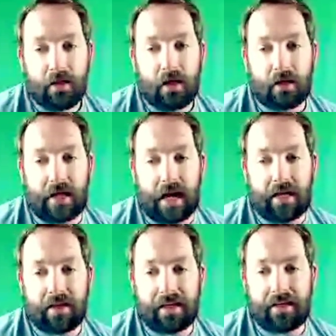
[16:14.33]
Got
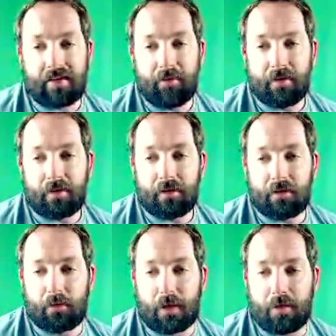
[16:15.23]
it. Thanks. Yep.
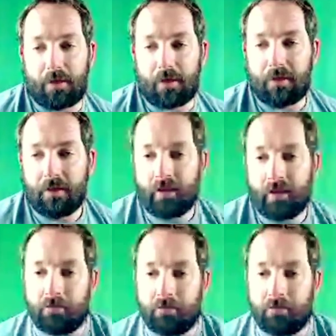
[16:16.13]
No problem, Aaron.
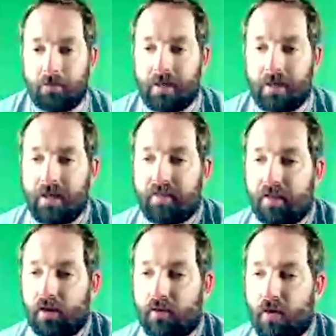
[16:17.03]
Mindy
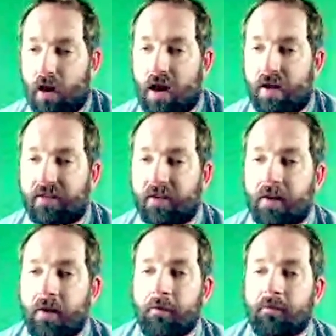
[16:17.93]
Searfrost.
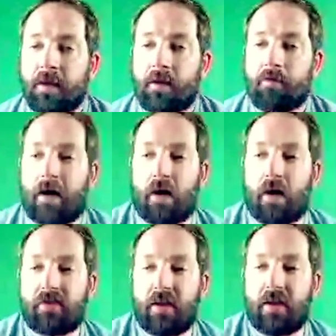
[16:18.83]
My
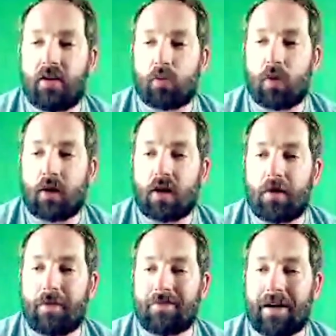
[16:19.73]
question is, where y'all
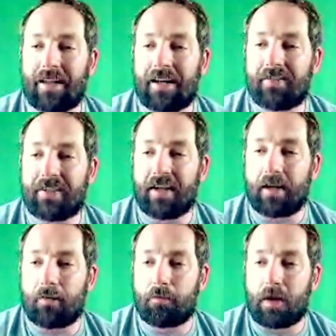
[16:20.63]
been my life?
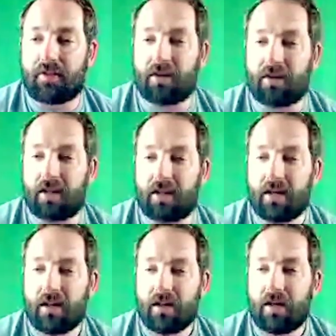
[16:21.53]
Kidding. But seriously,
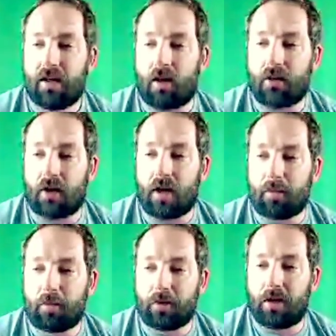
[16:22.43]
in all the
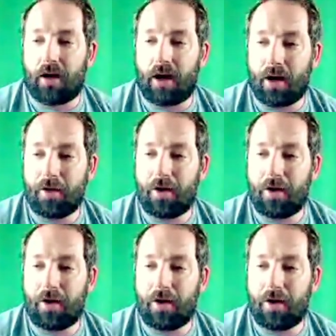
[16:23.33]
hullabaloo, all